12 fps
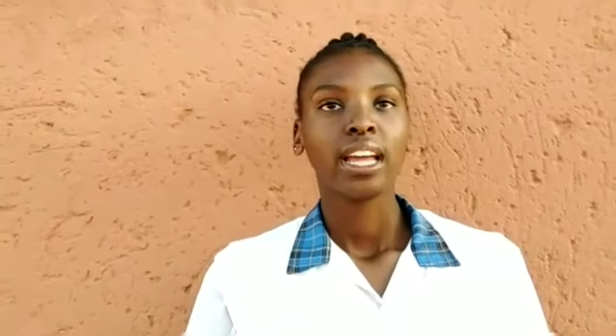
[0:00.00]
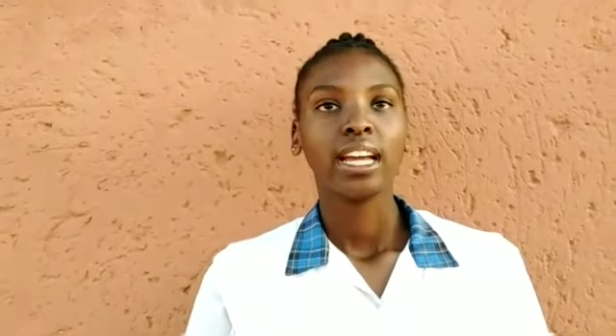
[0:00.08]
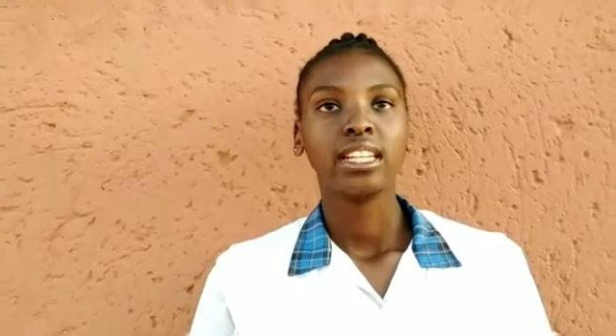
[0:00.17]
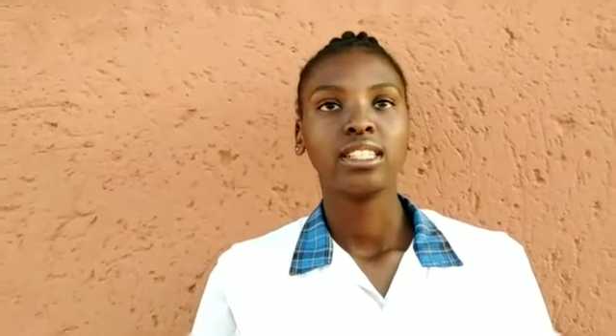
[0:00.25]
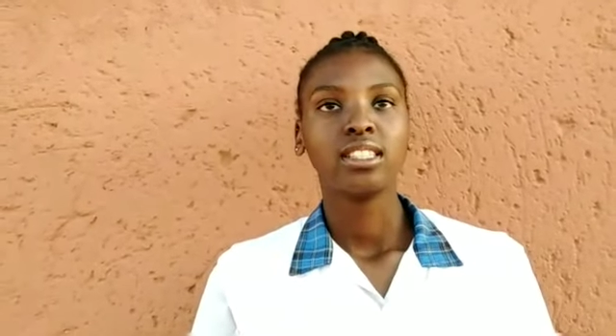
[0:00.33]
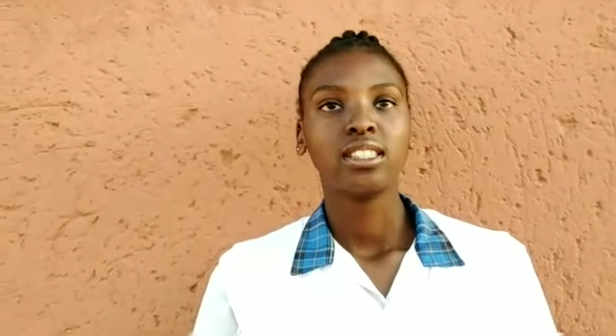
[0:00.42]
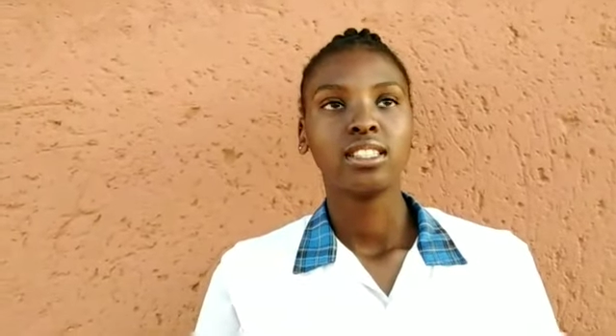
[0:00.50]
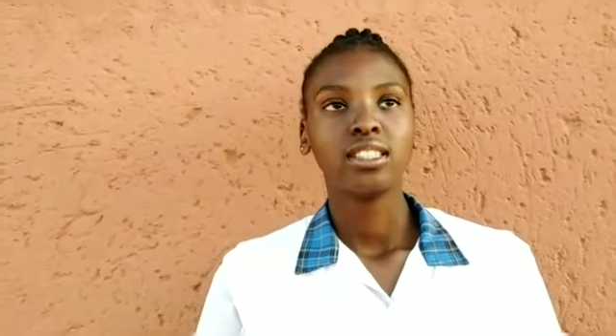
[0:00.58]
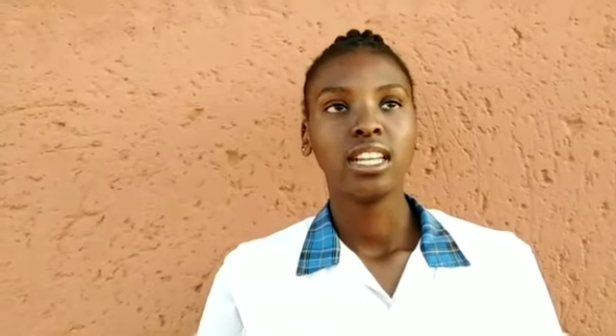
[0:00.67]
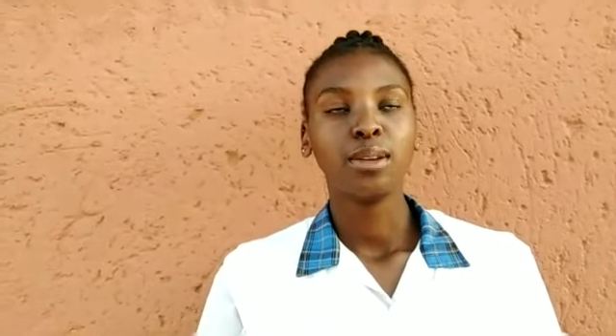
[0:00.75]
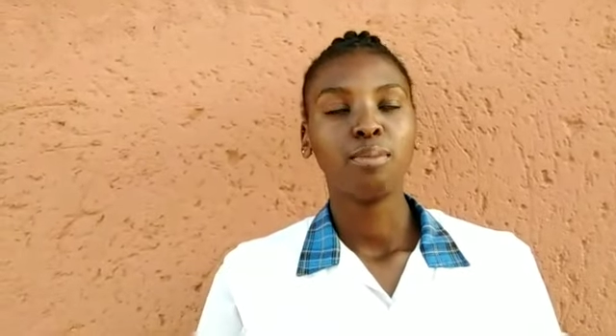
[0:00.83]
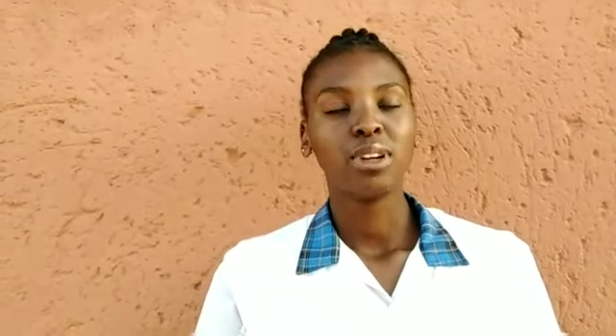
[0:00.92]

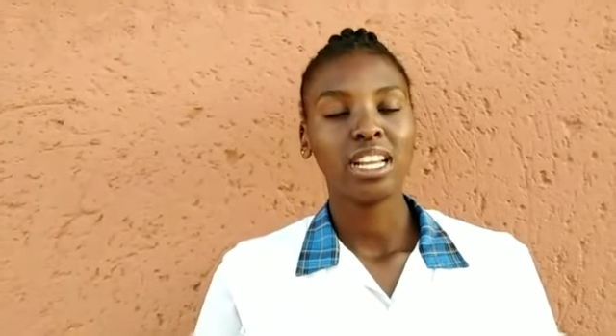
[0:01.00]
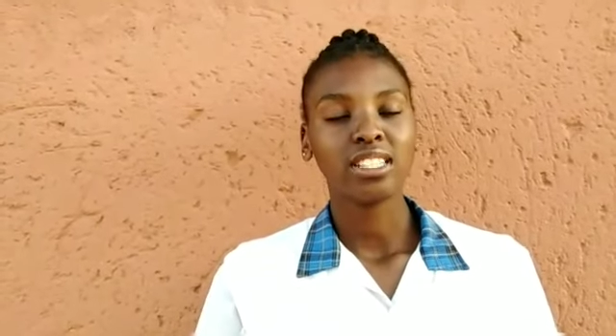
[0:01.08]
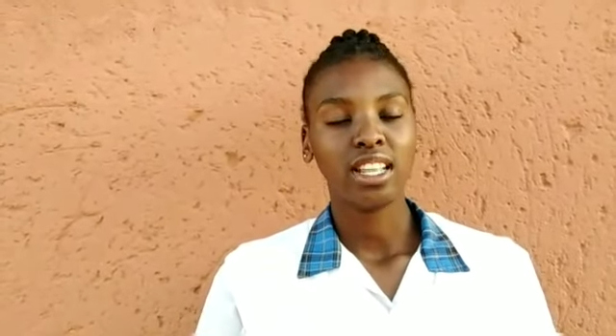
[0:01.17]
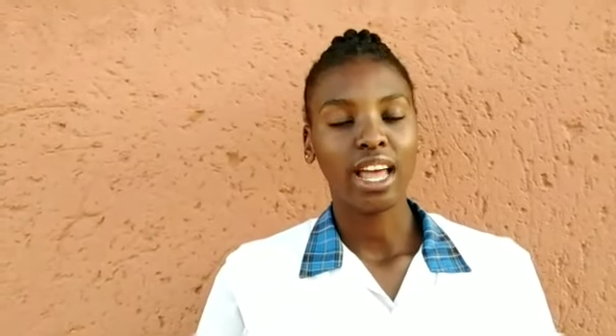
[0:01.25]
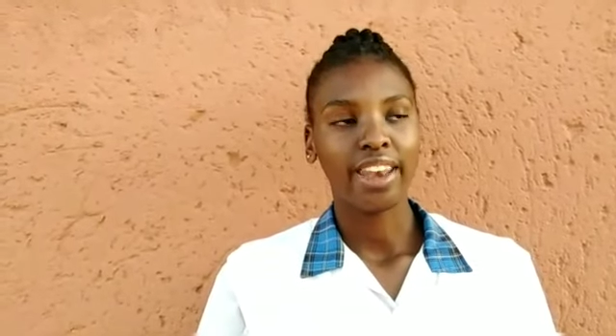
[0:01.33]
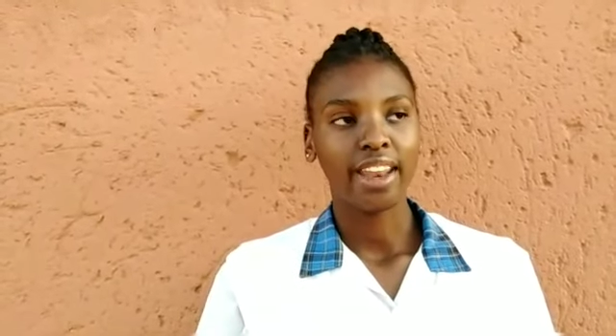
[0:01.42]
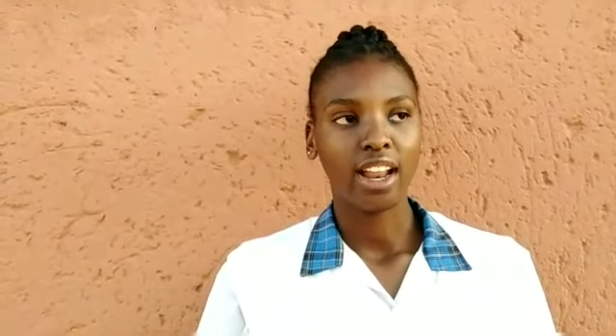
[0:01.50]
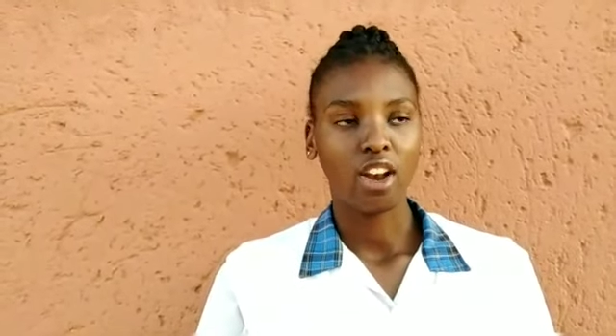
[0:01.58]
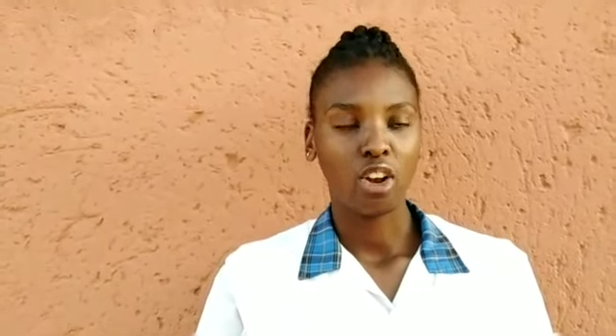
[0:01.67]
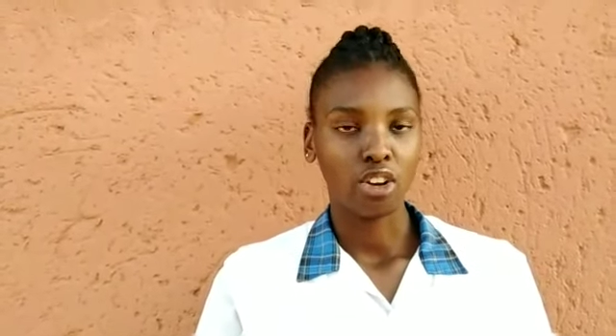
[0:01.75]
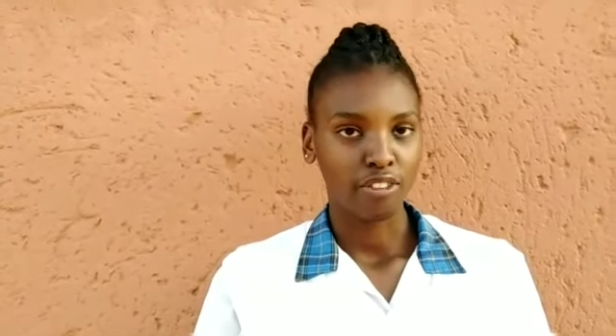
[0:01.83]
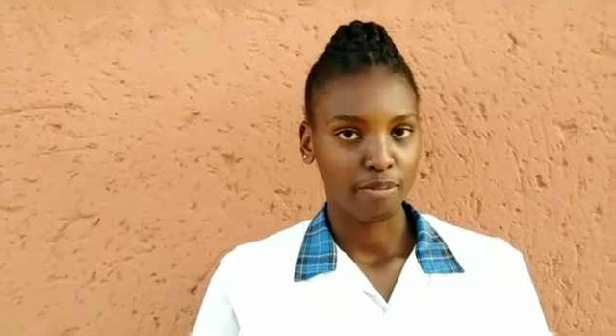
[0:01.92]
it put us under a
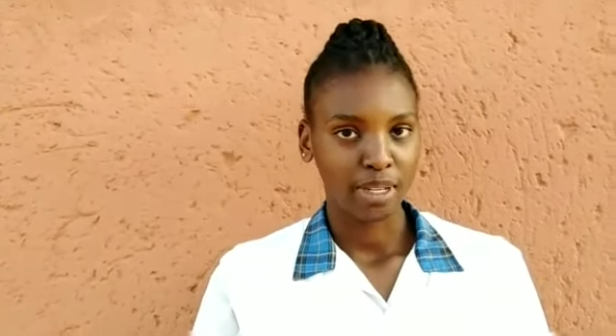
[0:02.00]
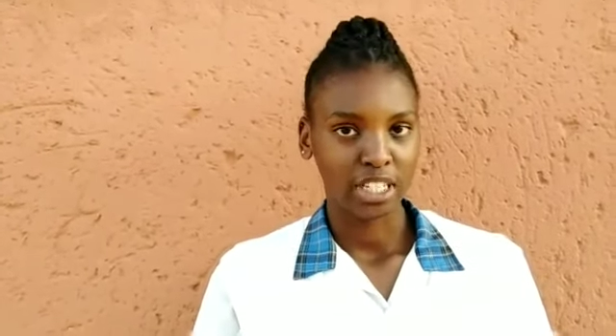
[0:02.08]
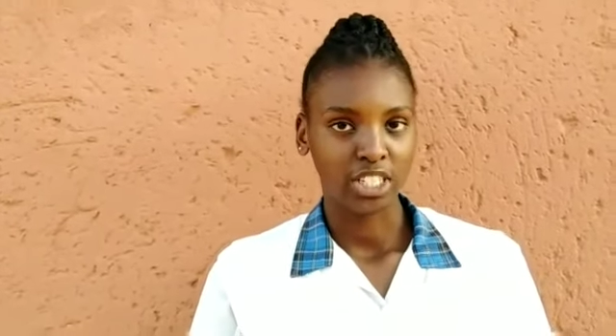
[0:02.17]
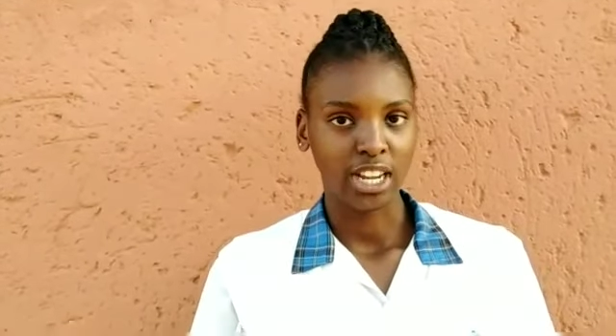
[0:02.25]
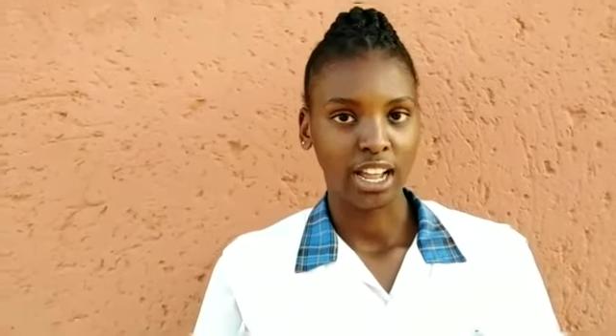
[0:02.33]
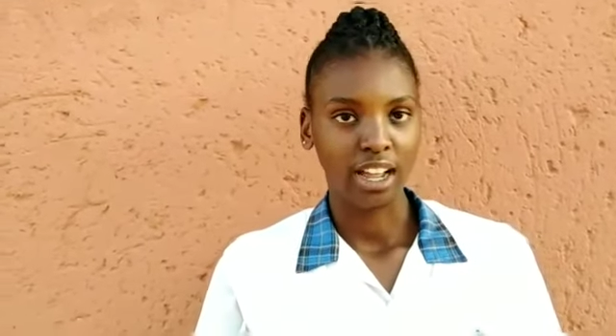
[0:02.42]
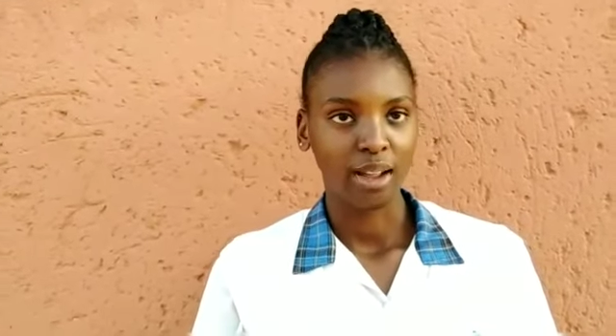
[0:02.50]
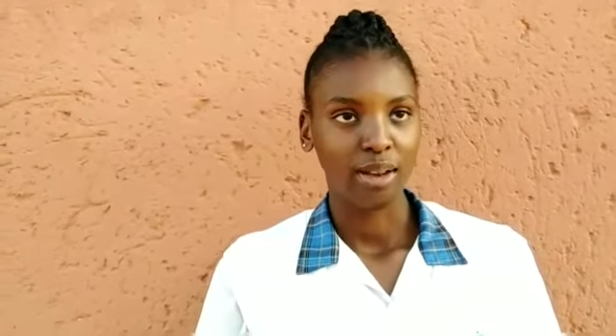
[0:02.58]
lot of pressure.